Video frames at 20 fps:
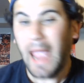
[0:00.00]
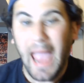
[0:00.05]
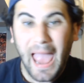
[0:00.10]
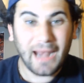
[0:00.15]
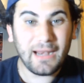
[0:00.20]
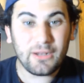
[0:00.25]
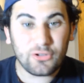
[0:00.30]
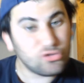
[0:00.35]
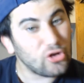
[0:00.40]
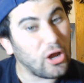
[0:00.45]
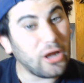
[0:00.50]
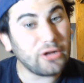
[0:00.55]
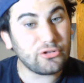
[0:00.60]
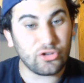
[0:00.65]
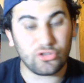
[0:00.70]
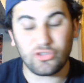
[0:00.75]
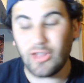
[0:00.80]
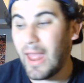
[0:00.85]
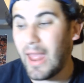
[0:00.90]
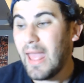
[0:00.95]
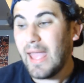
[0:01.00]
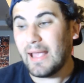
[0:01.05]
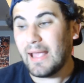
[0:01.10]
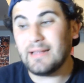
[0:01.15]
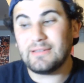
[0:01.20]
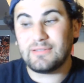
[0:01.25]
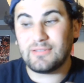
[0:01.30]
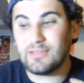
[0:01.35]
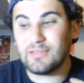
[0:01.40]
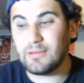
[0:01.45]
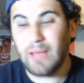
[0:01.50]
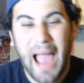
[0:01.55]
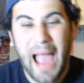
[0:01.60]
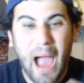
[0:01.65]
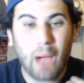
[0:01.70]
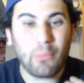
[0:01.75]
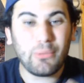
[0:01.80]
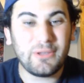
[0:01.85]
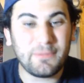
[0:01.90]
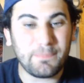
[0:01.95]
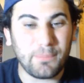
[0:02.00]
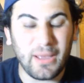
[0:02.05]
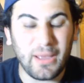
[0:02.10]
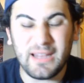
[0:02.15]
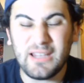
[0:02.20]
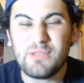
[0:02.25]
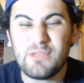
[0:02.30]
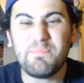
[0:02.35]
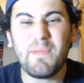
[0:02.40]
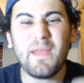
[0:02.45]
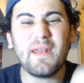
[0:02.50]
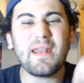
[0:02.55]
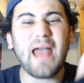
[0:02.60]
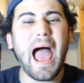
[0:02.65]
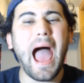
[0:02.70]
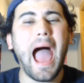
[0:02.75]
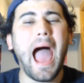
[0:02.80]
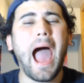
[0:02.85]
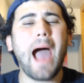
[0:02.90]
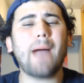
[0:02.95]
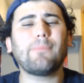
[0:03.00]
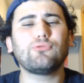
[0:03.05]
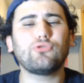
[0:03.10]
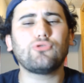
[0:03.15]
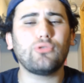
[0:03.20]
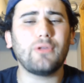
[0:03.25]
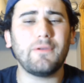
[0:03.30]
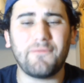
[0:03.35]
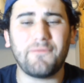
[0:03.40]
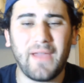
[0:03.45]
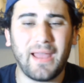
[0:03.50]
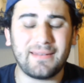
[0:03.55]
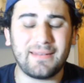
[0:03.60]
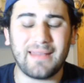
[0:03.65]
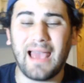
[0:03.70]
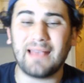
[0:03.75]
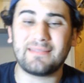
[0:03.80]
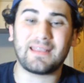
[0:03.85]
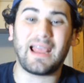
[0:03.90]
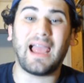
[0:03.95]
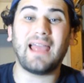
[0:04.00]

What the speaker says: And it's not just that. It's how he's played. He's been absolutely fantastic.